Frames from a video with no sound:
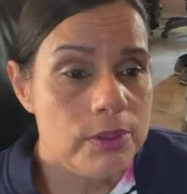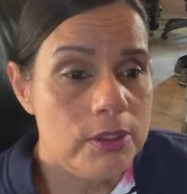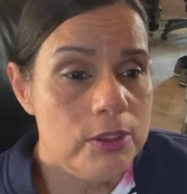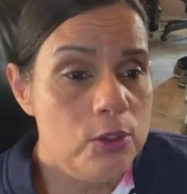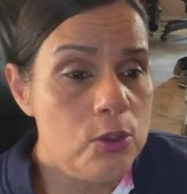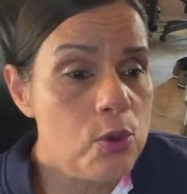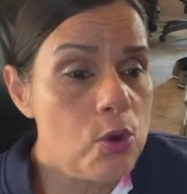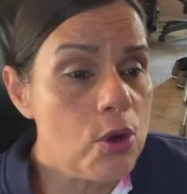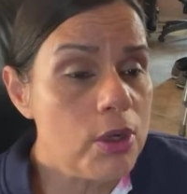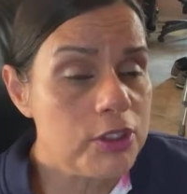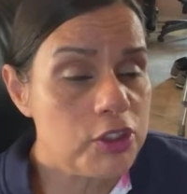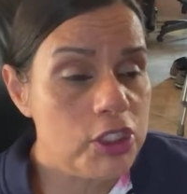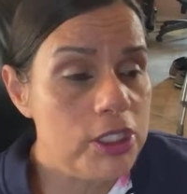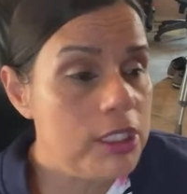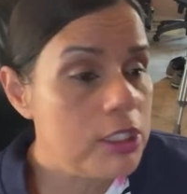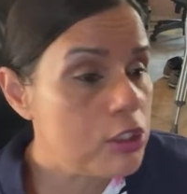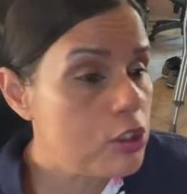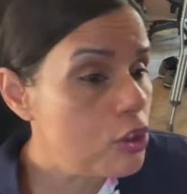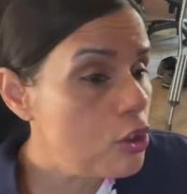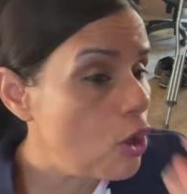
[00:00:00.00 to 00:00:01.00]
You go she
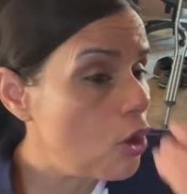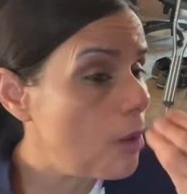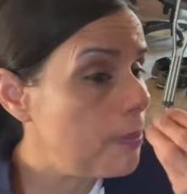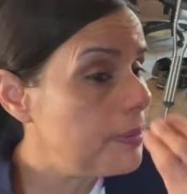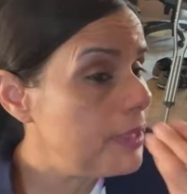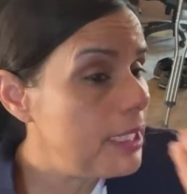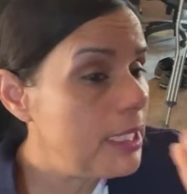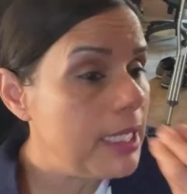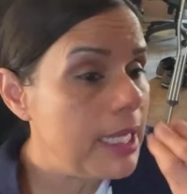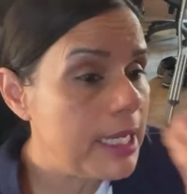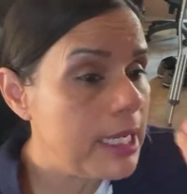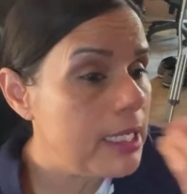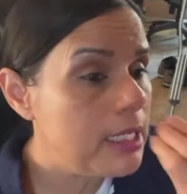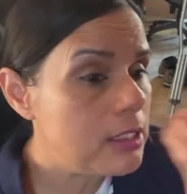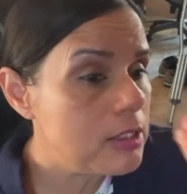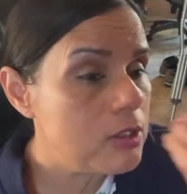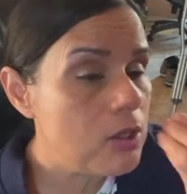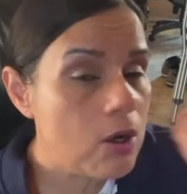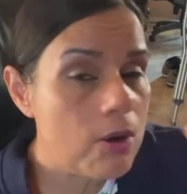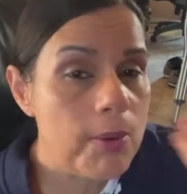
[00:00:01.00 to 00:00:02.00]
the suck up thing like it
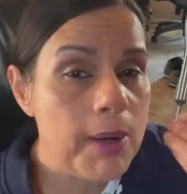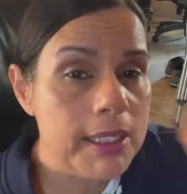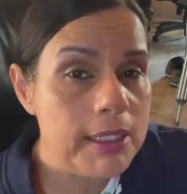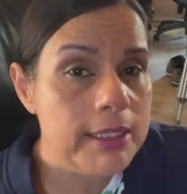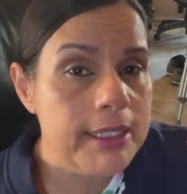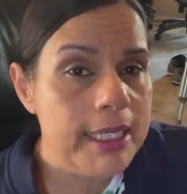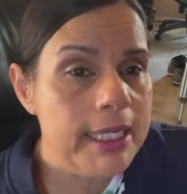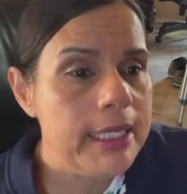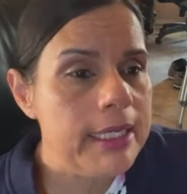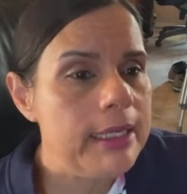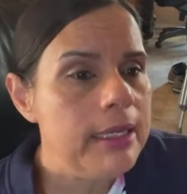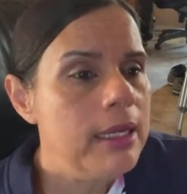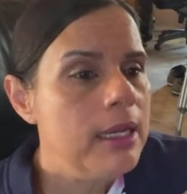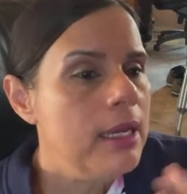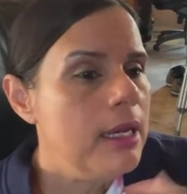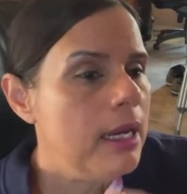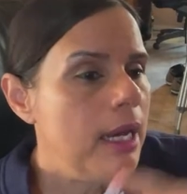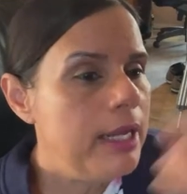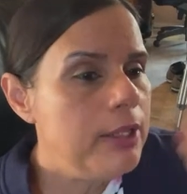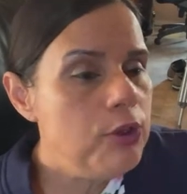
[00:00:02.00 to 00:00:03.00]
is suck one D
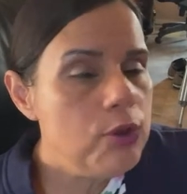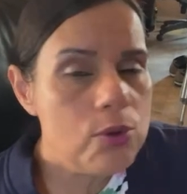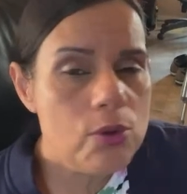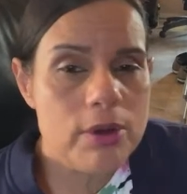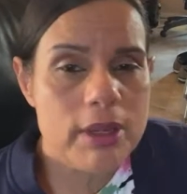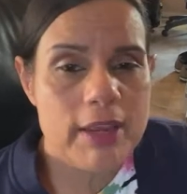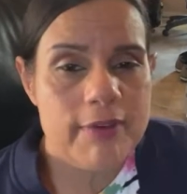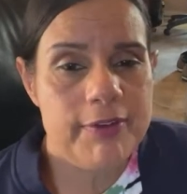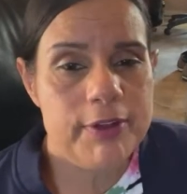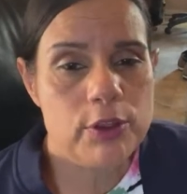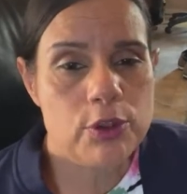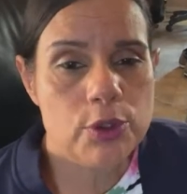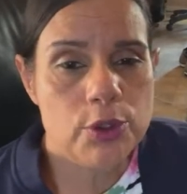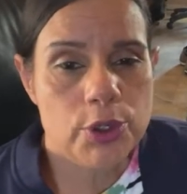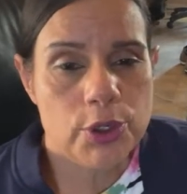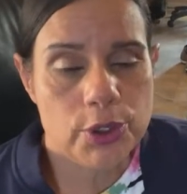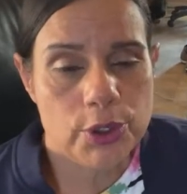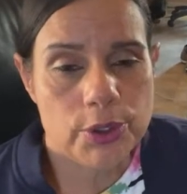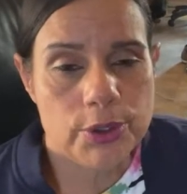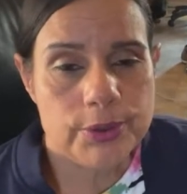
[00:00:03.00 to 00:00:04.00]
and you could give it to
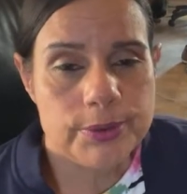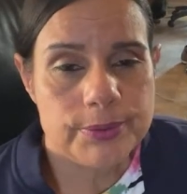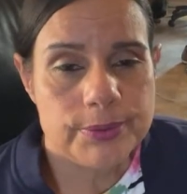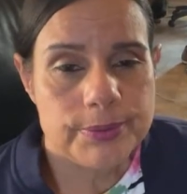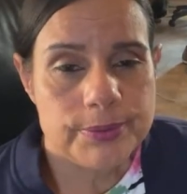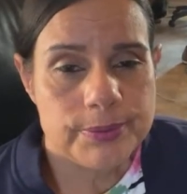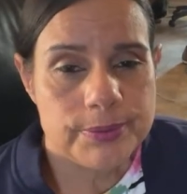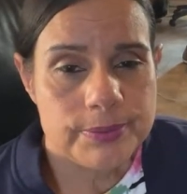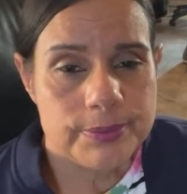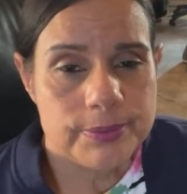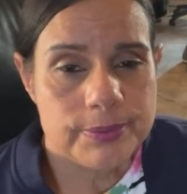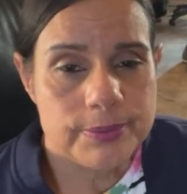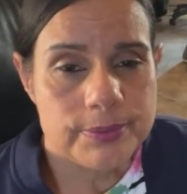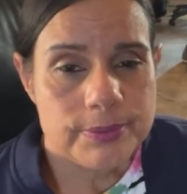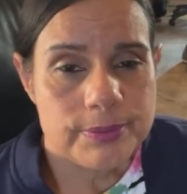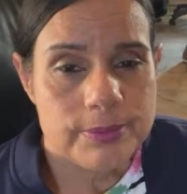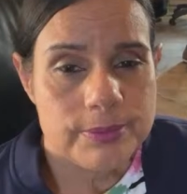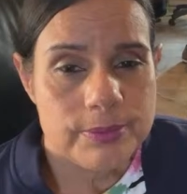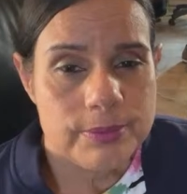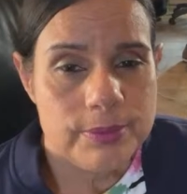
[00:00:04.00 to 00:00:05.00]
her.
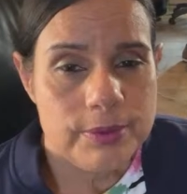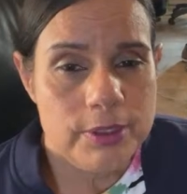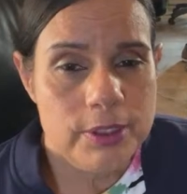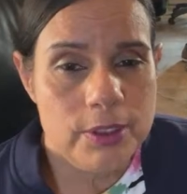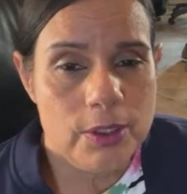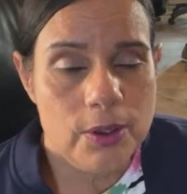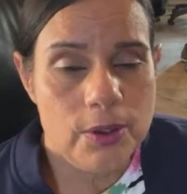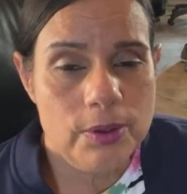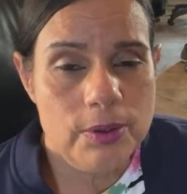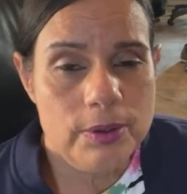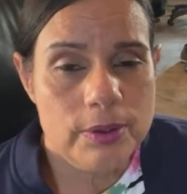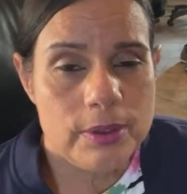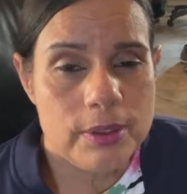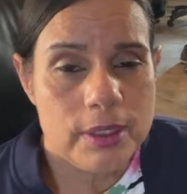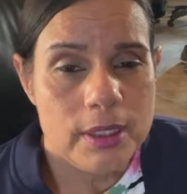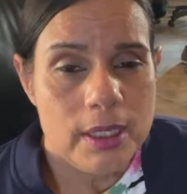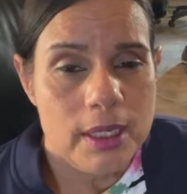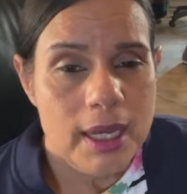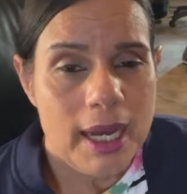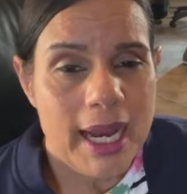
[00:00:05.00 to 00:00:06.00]
You know?
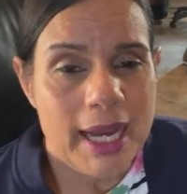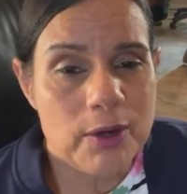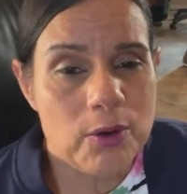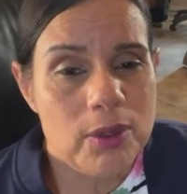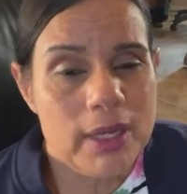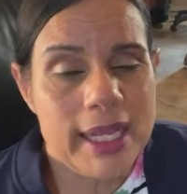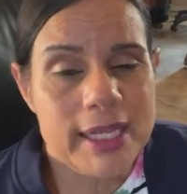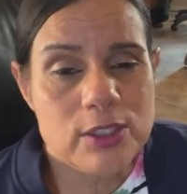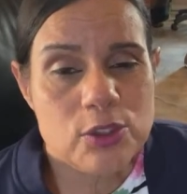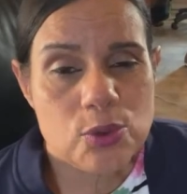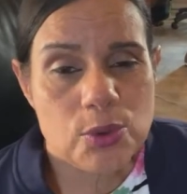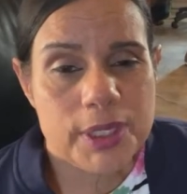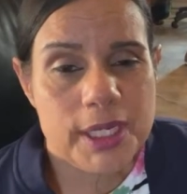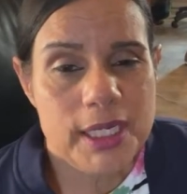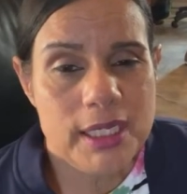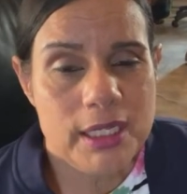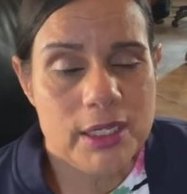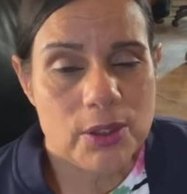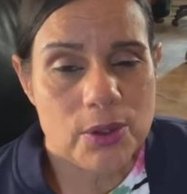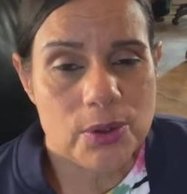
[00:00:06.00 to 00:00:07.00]
I don't like
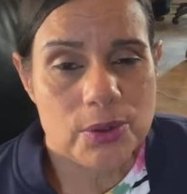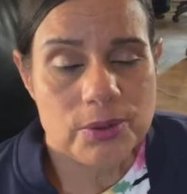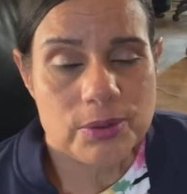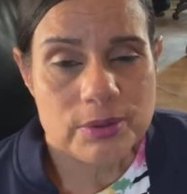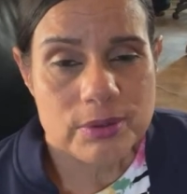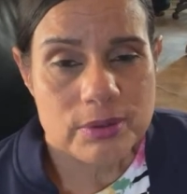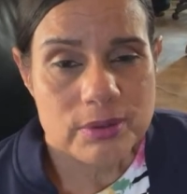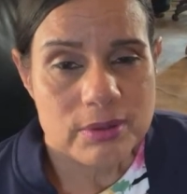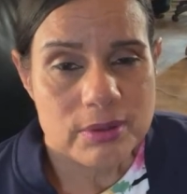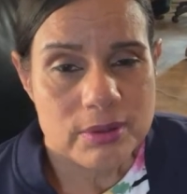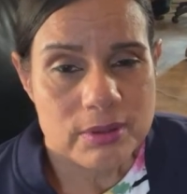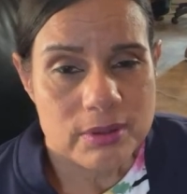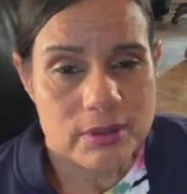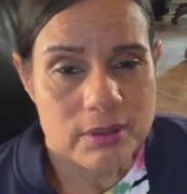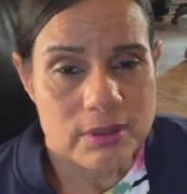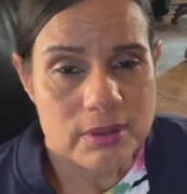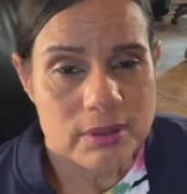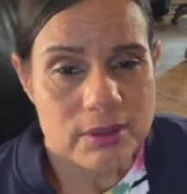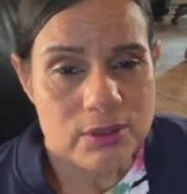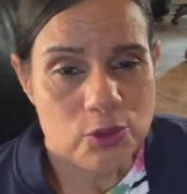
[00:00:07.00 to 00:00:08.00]
zucchini though.
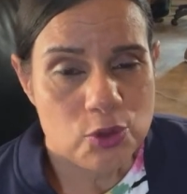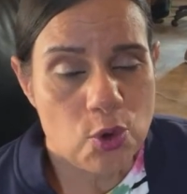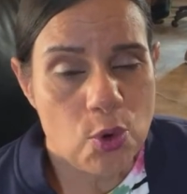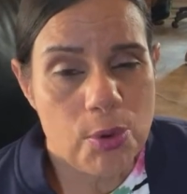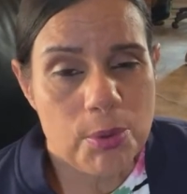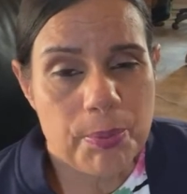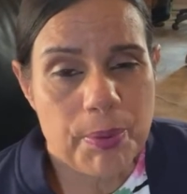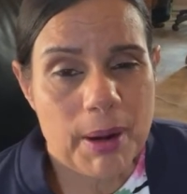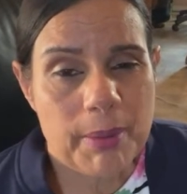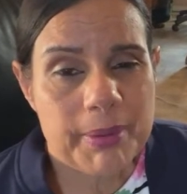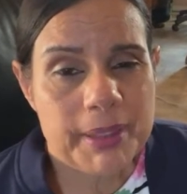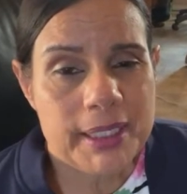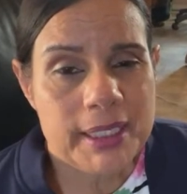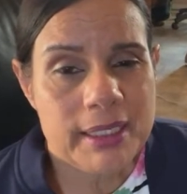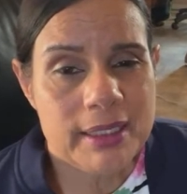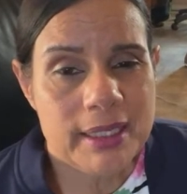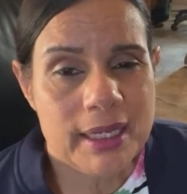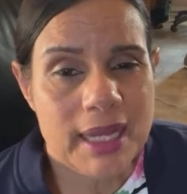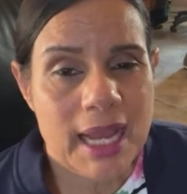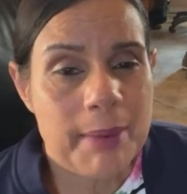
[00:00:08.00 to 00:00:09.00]
Joe will probably
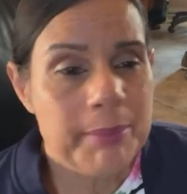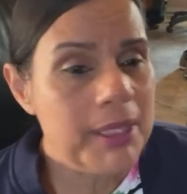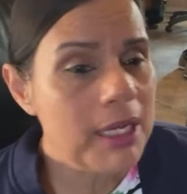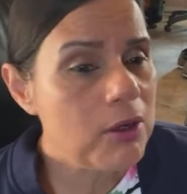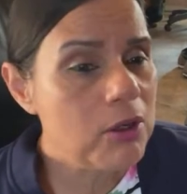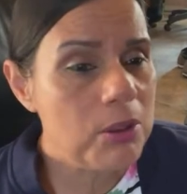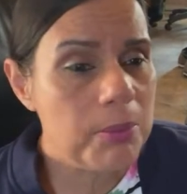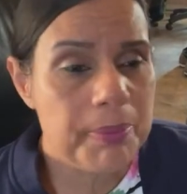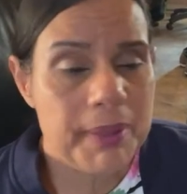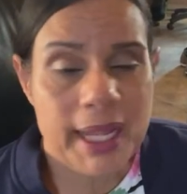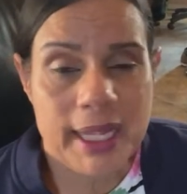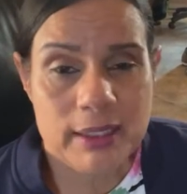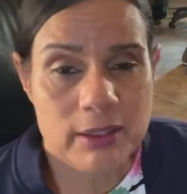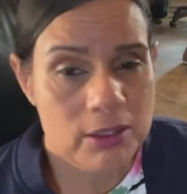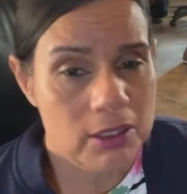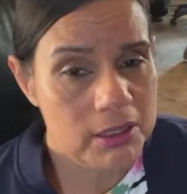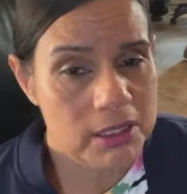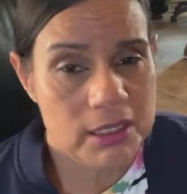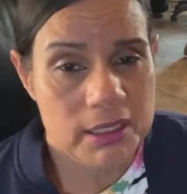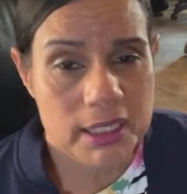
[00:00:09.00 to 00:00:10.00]
eat that. I'm not going to plant
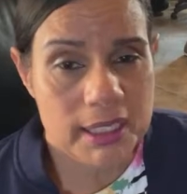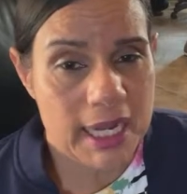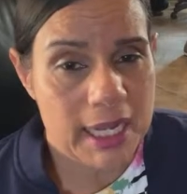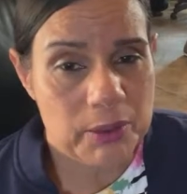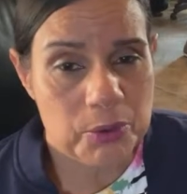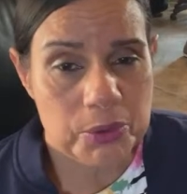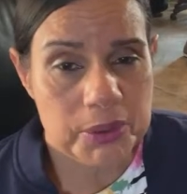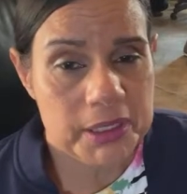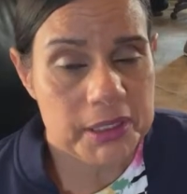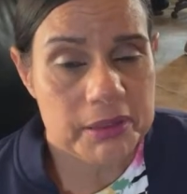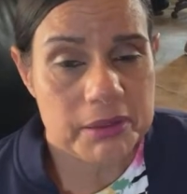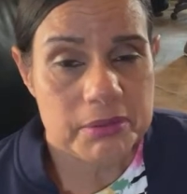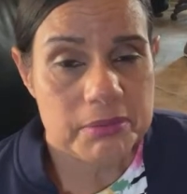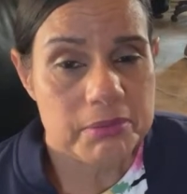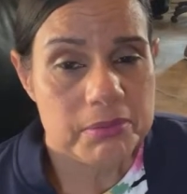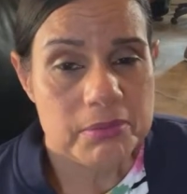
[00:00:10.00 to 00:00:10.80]
nothing that I don't eat.